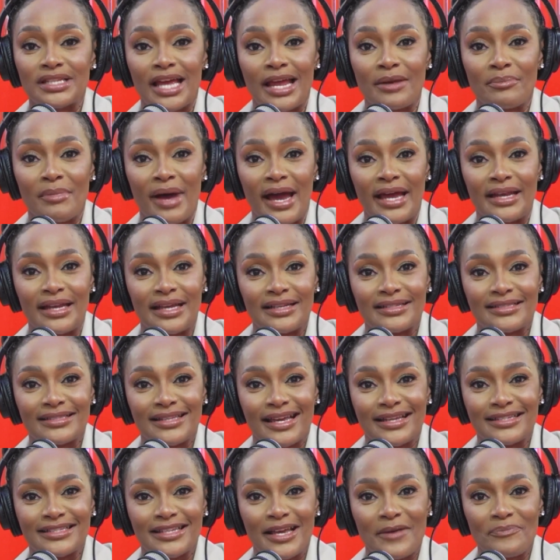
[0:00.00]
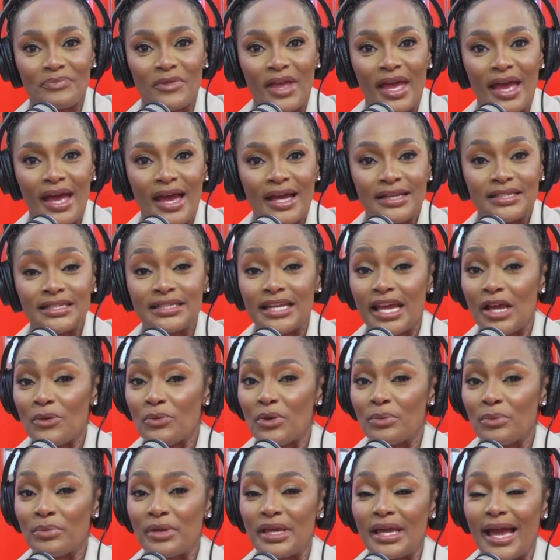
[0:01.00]
and mining sector. Today,
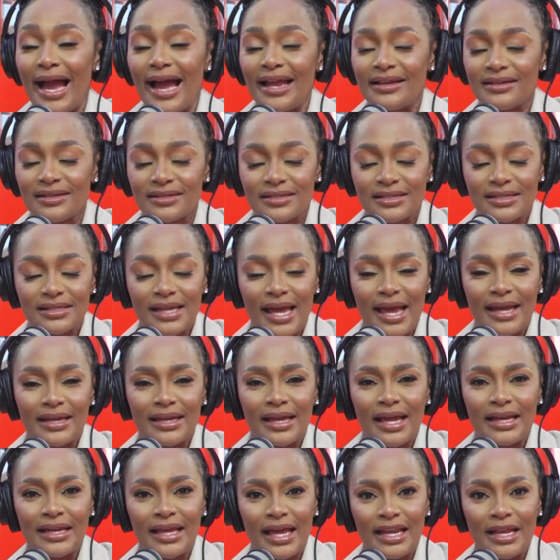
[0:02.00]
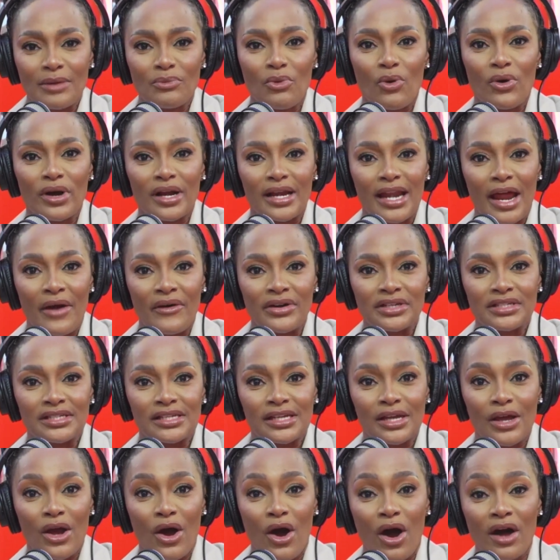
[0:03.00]
we'll be understanding and getting more
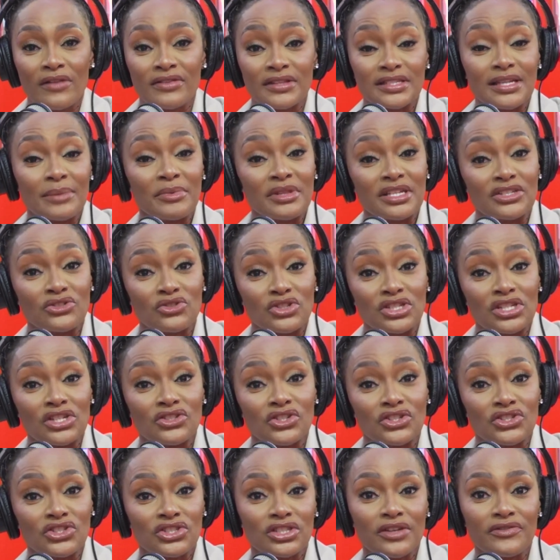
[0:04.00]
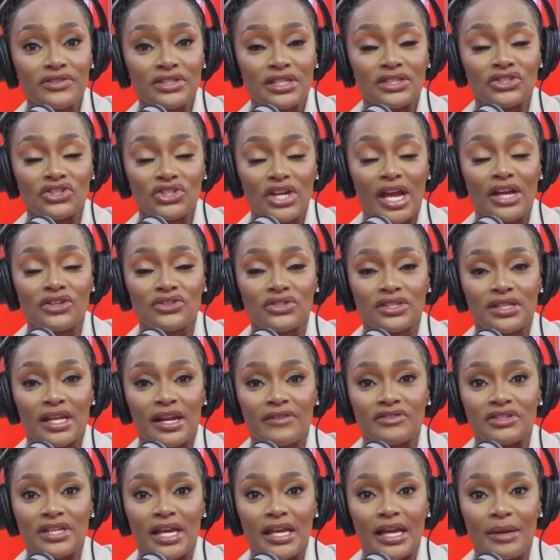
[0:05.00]
clarity on some of the strategic shifts and changes that have
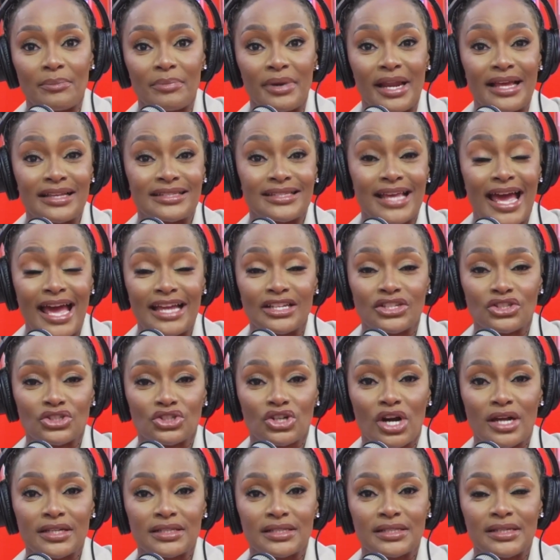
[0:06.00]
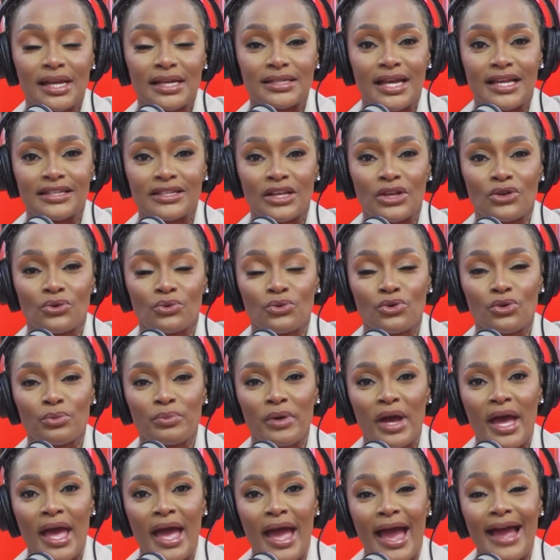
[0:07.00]
taken place at Transnet as a group
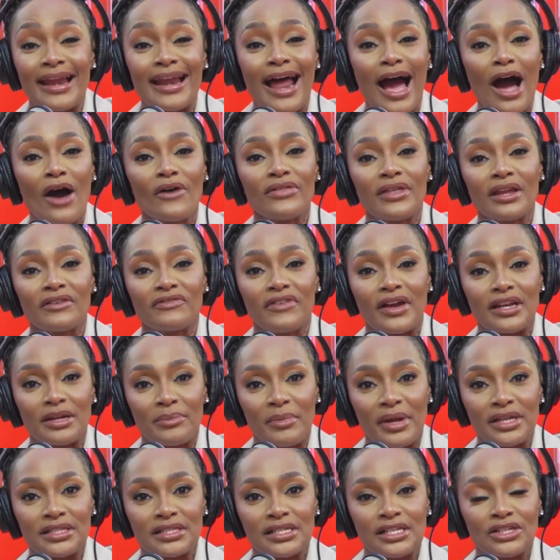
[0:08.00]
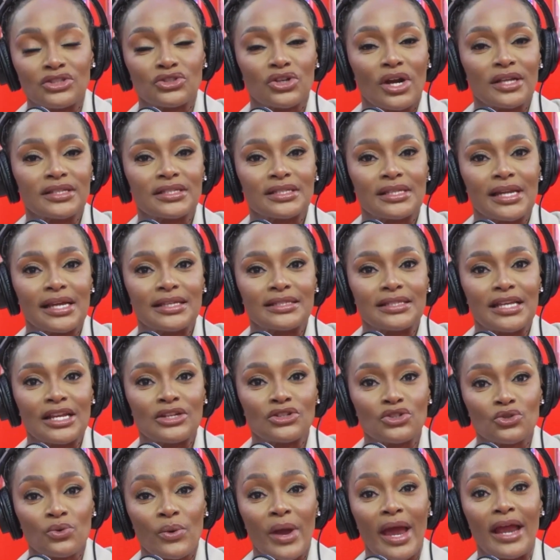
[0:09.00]
and how that fundamentally translates
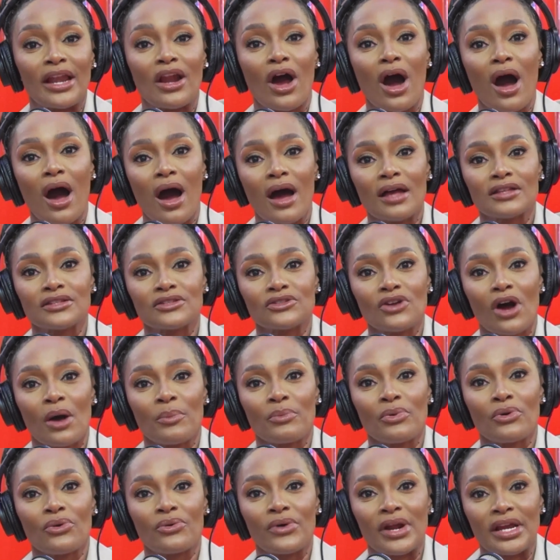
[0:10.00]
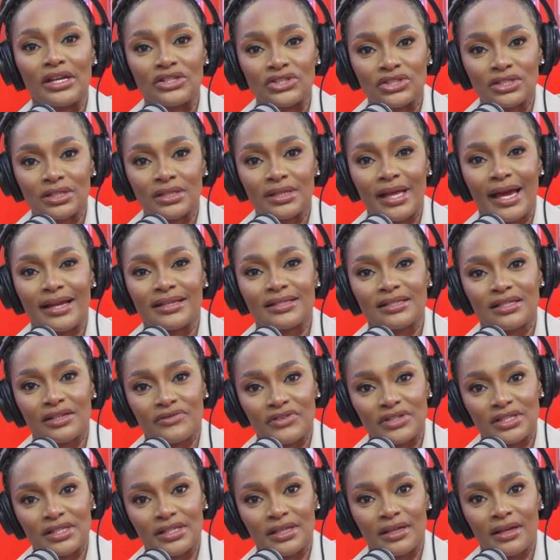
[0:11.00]
into enhanced operational
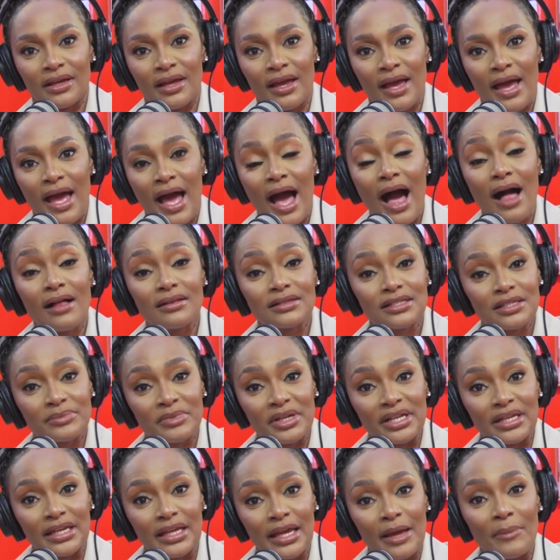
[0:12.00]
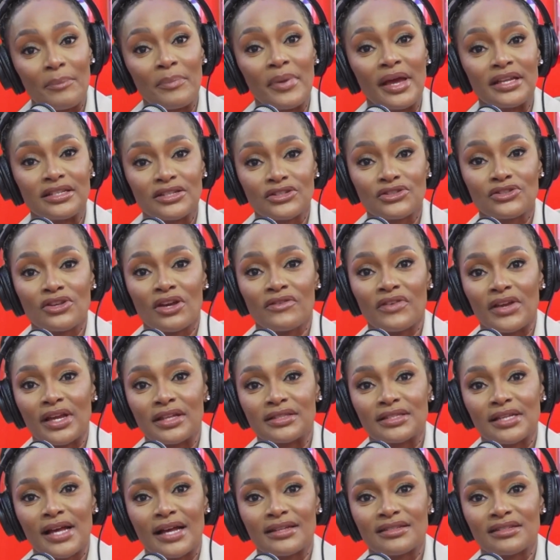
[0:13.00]
activity. Ultimately, better serving
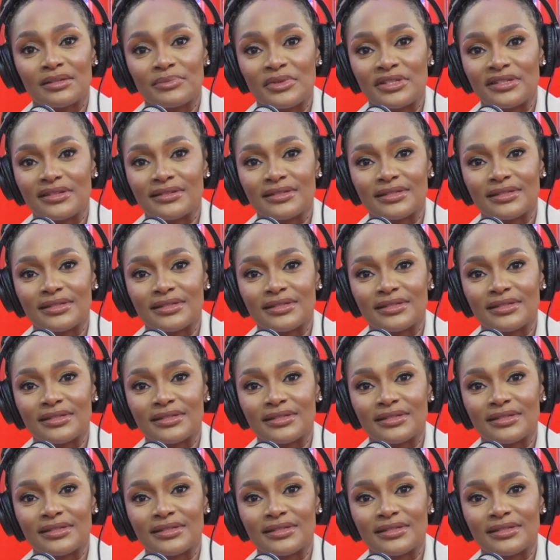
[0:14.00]
its customers and